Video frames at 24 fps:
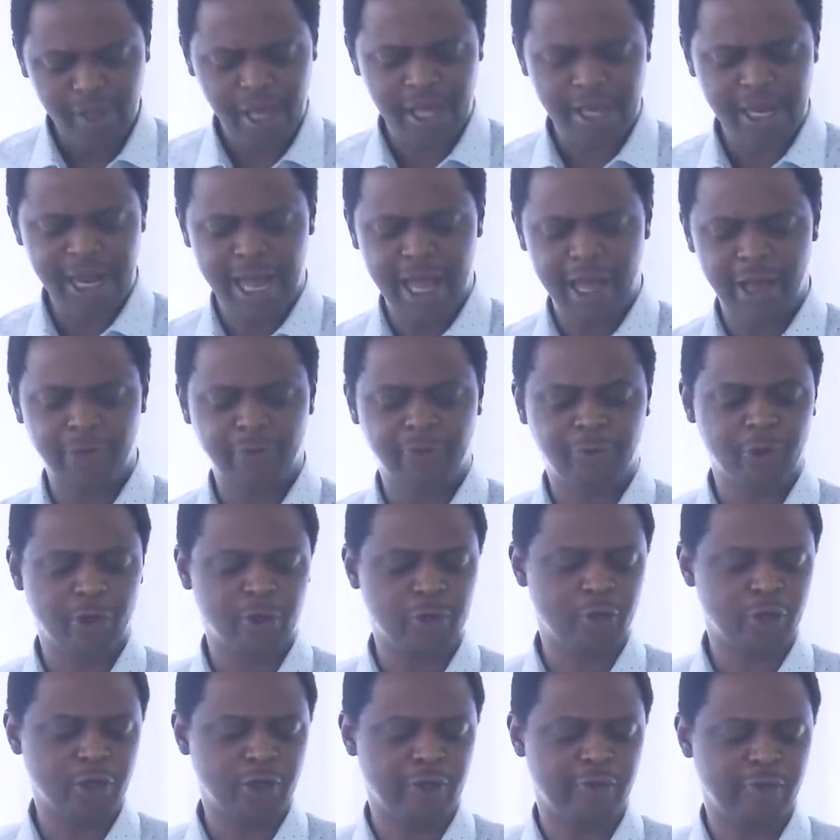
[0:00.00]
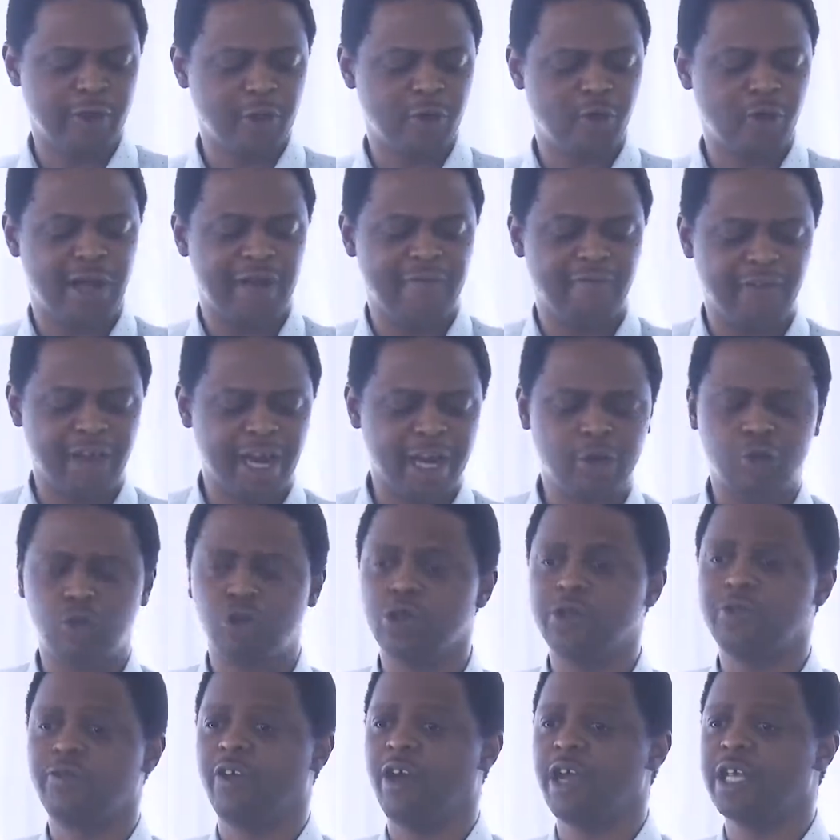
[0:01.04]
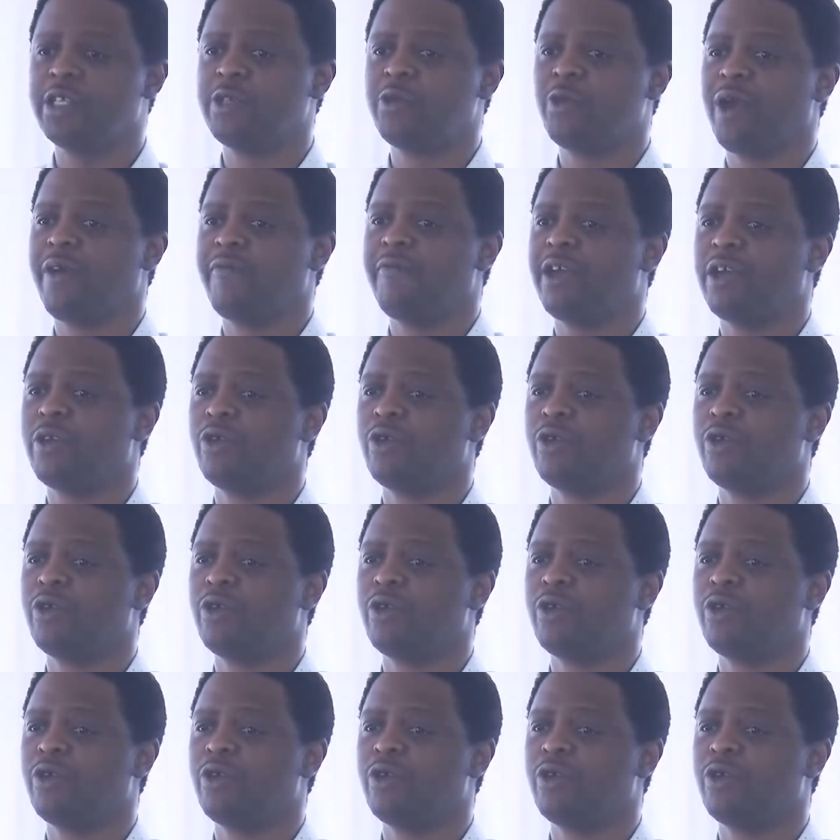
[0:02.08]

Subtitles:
Now, for those of us who have very close friends, or